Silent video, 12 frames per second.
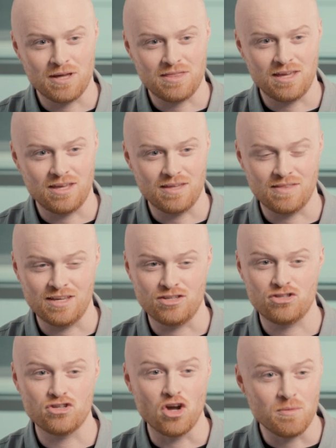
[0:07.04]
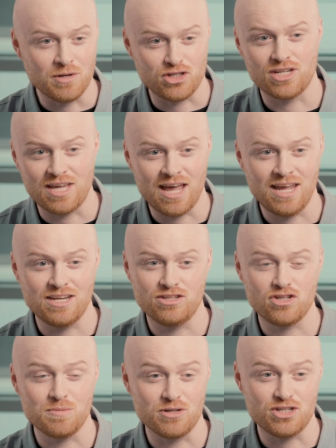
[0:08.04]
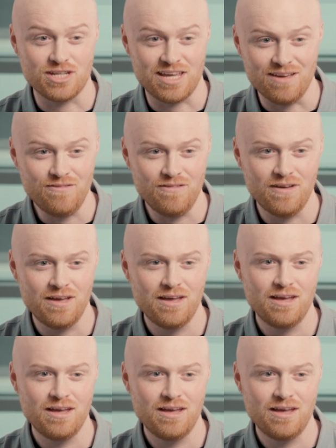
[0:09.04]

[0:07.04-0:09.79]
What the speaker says: I think there's so much to gain and so much to give.